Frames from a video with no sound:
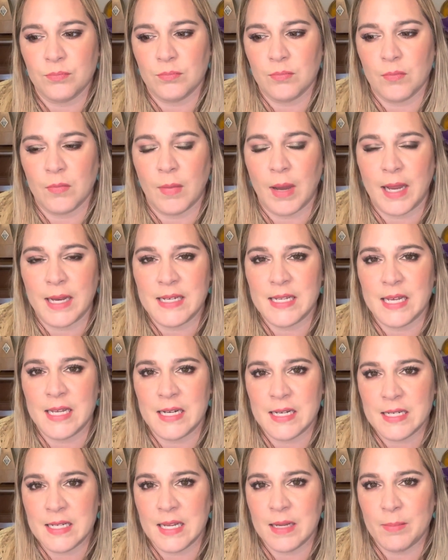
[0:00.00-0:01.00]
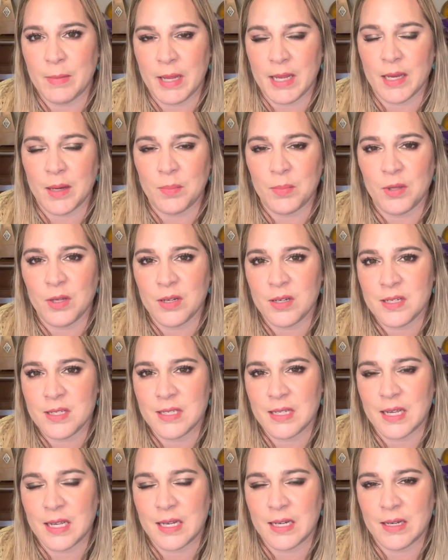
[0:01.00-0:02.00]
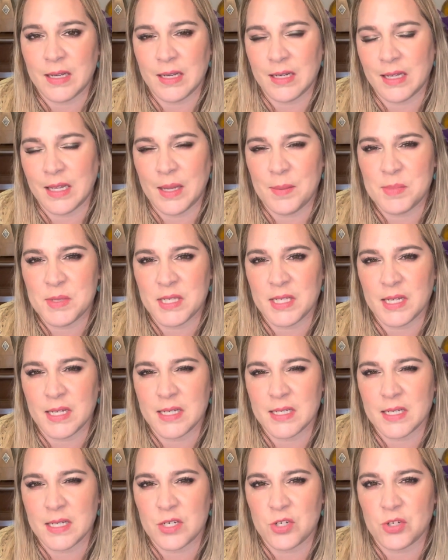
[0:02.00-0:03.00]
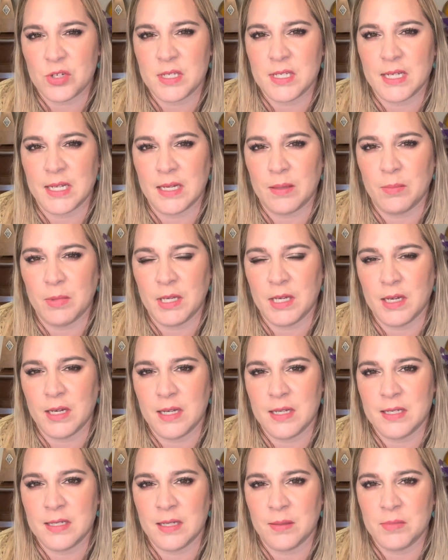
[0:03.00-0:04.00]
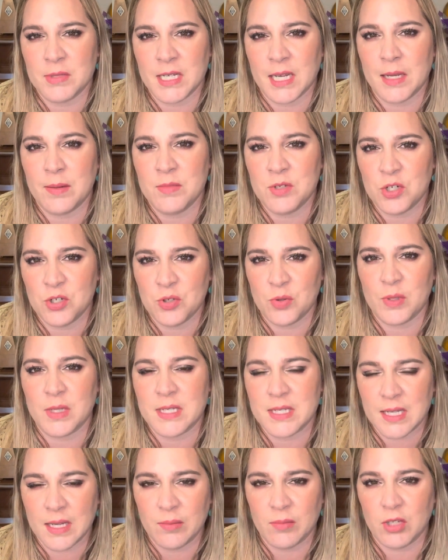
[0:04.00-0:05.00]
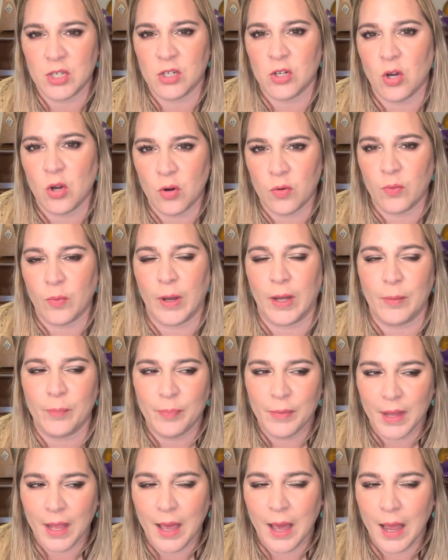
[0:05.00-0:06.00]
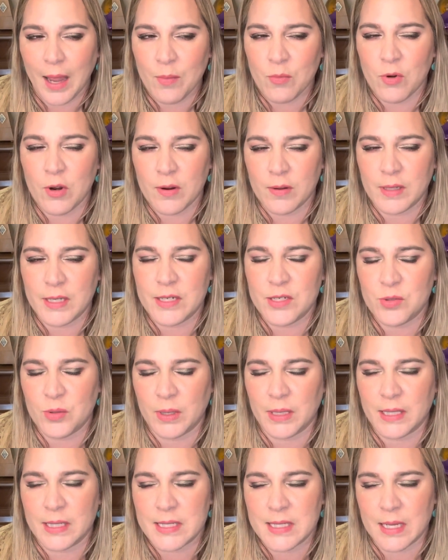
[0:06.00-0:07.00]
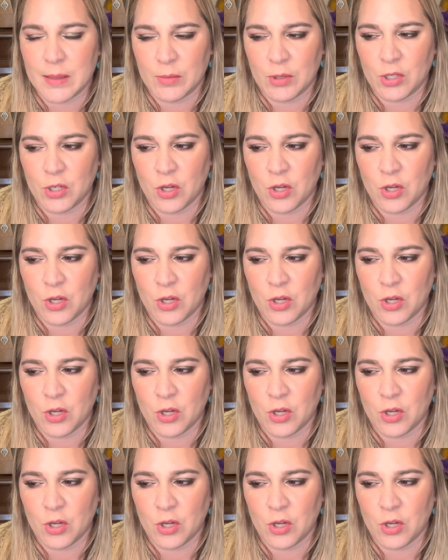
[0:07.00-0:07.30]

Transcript: my day-to-day makeup looks, and it keeps things interesting because sometimes you're doing the same look. Oh, well, I'm rarely doing the same look